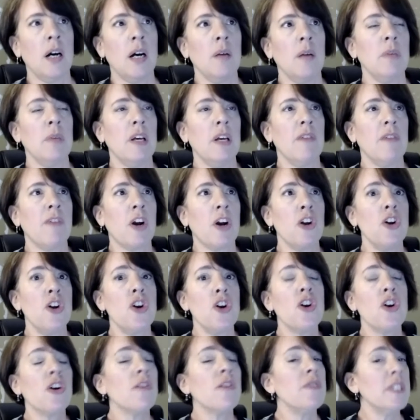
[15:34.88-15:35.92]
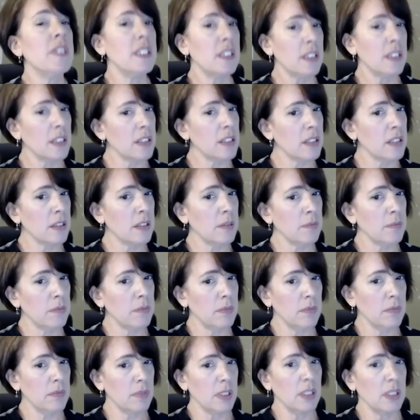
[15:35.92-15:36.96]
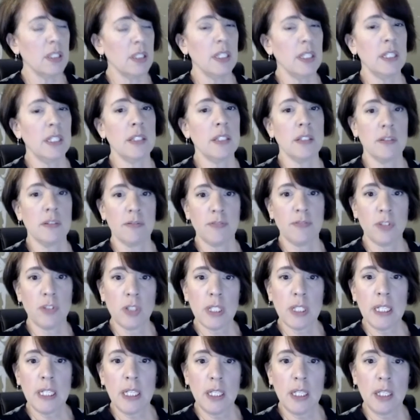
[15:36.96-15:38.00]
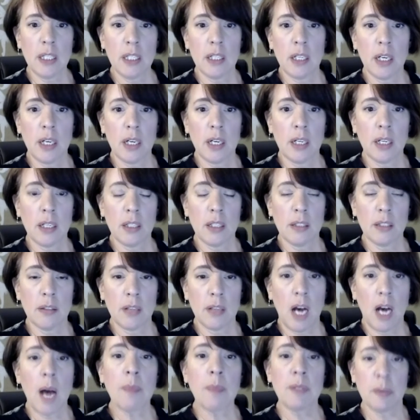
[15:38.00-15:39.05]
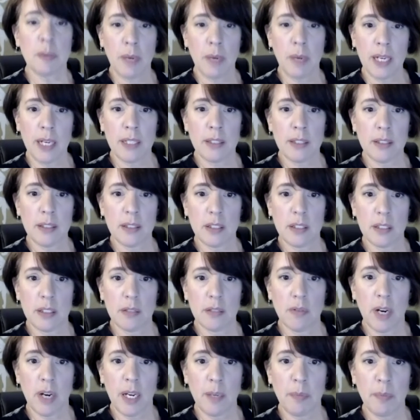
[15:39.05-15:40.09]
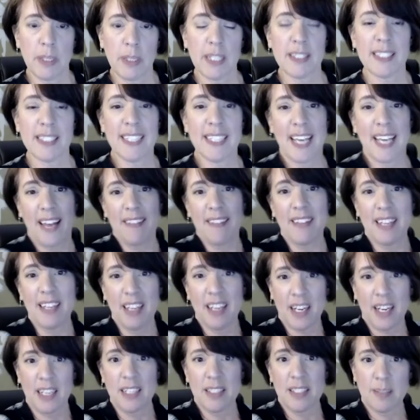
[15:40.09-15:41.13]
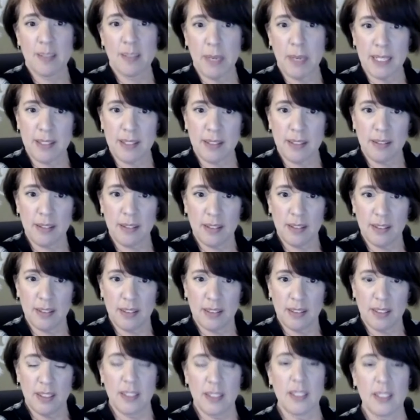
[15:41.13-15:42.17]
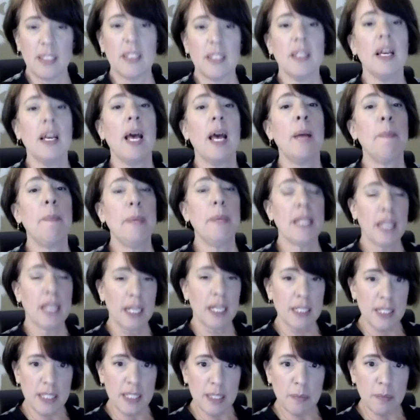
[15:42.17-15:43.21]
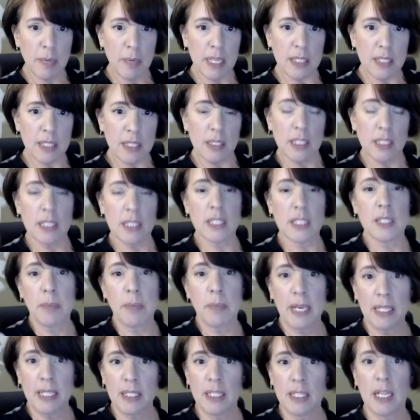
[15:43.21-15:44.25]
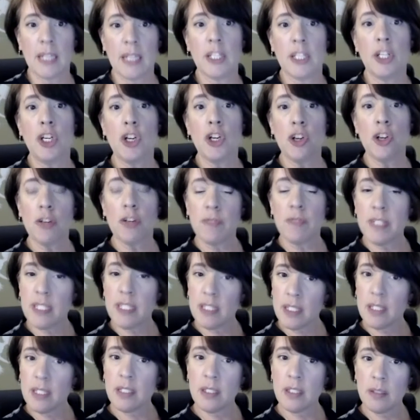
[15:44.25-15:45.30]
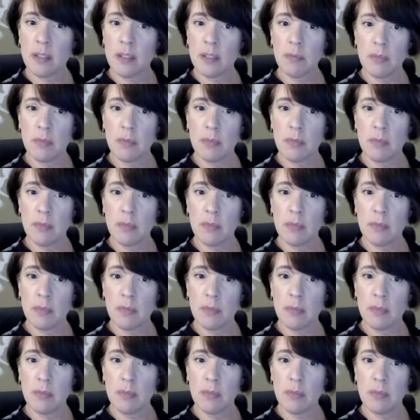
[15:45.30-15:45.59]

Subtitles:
If our nervous system isn't fully optimized, right? Because again, the gut is a muscle. And because it's a muscle, it's dependent on the nervous system